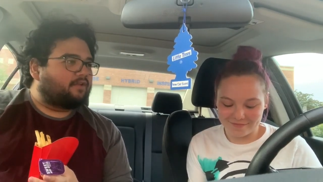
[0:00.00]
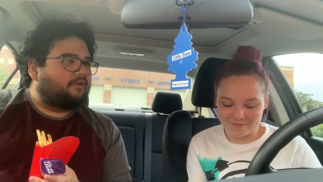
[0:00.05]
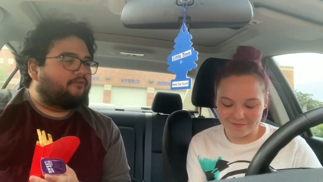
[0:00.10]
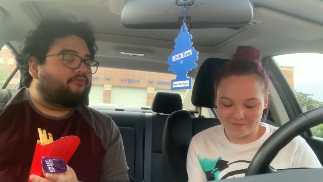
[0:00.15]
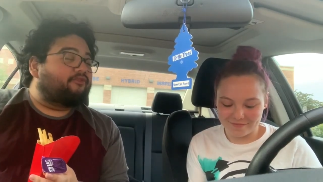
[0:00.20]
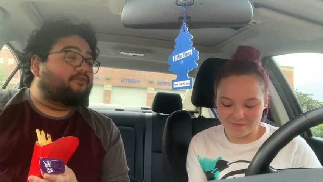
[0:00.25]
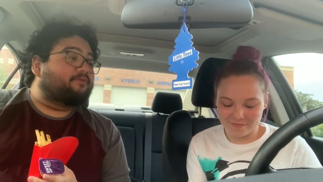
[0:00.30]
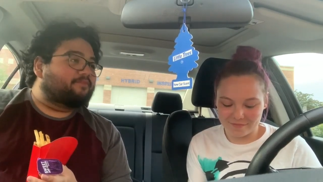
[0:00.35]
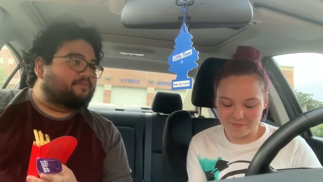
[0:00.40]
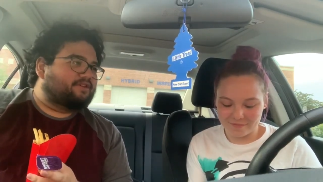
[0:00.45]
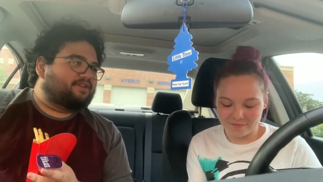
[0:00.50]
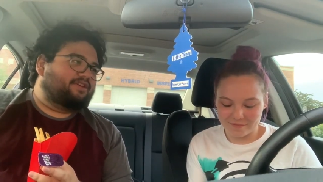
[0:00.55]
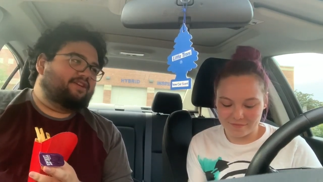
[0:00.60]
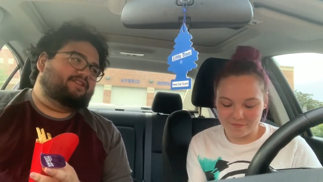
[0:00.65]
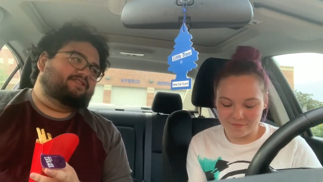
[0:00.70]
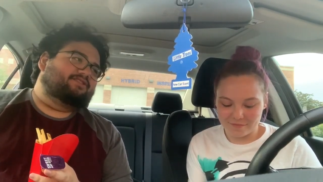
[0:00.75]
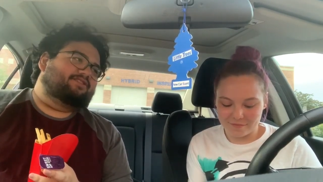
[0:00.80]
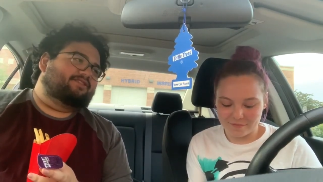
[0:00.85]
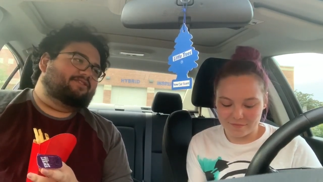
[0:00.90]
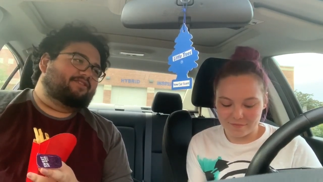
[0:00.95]
Speaker 1: for me
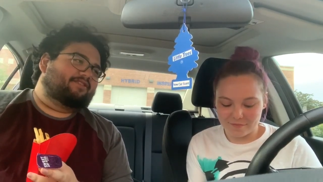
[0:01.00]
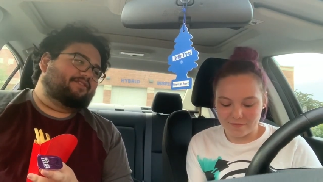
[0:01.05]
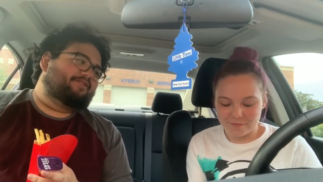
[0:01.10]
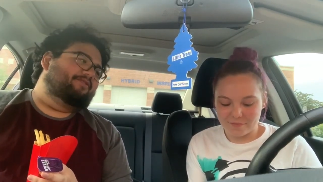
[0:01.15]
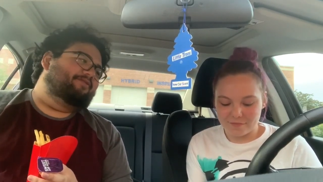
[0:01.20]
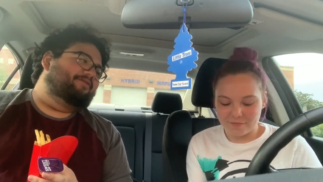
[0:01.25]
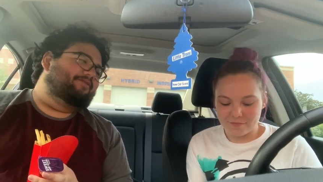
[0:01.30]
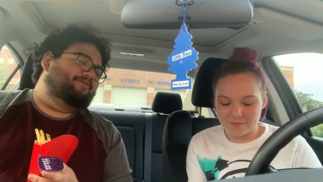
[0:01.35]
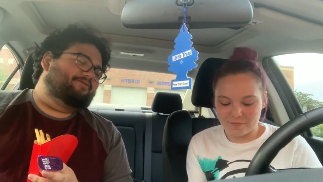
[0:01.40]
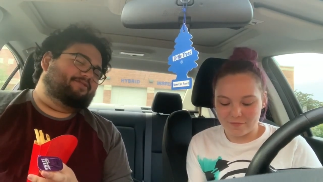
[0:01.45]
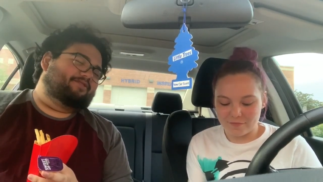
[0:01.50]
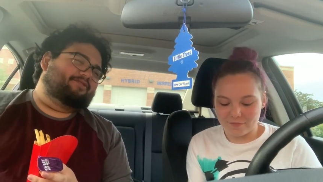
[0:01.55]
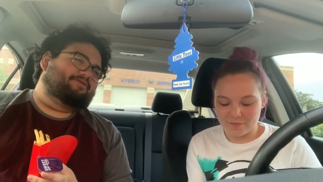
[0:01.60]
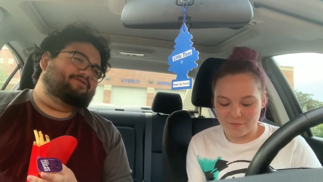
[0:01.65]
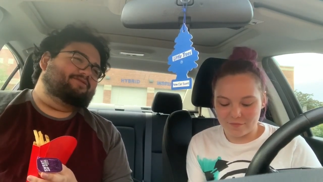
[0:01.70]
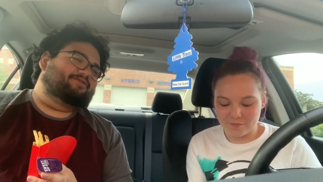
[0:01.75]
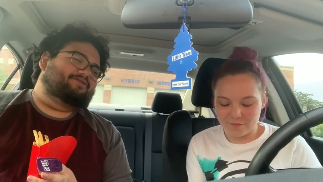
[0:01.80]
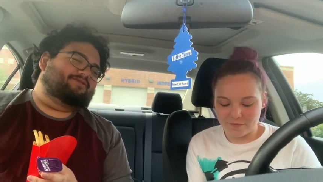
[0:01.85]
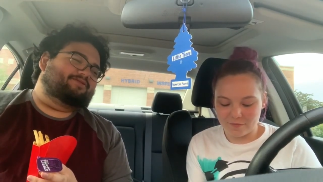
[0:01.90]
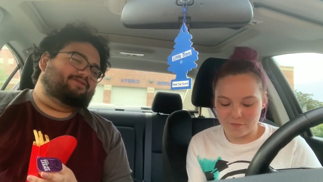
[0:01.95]
is a girl who
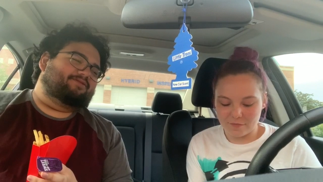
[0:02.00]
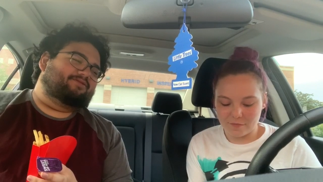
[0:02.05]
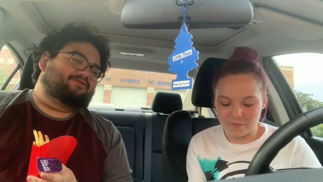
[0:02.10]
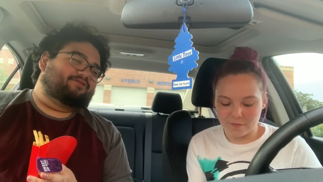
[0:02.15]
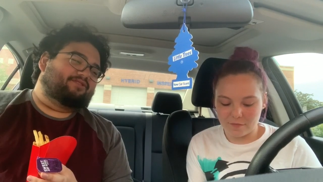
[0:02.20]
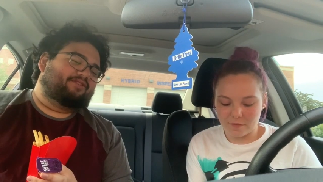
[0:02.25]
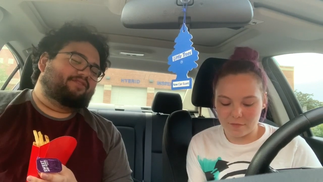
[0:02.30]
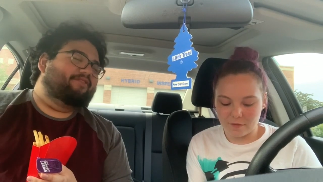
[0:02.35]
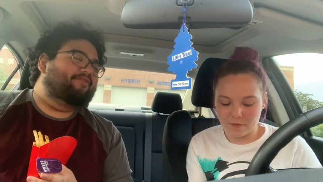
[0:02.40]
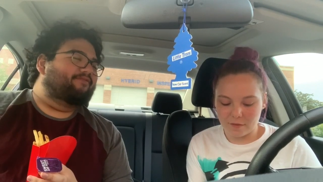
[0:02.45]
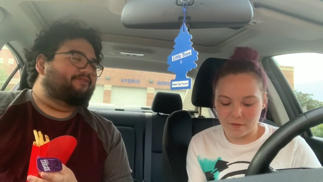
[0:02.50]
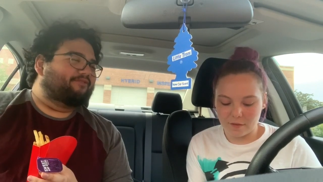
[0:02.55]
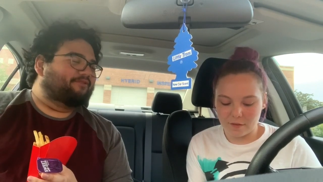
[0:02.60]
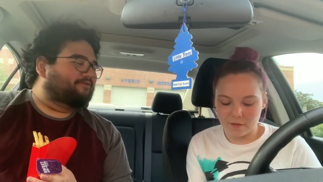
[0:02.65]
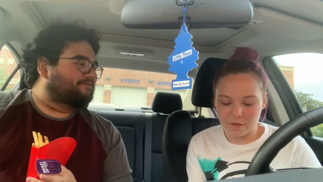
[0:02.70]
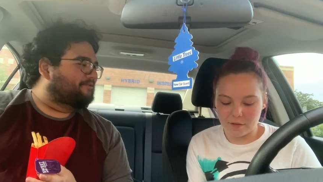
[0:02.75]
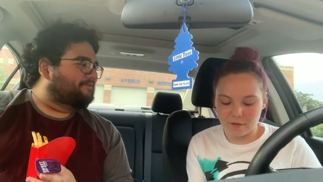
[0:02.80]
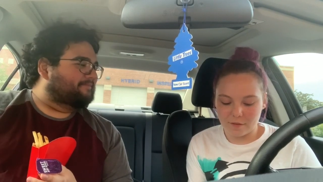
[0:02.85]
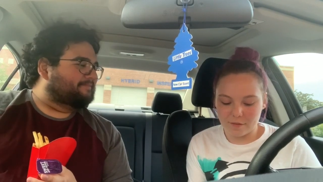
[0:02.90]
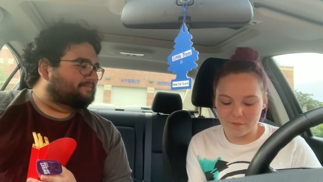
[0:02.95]
knows good
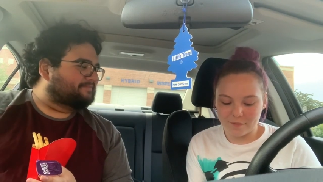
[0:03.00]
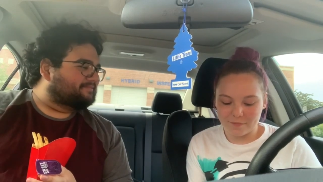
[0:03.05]
food.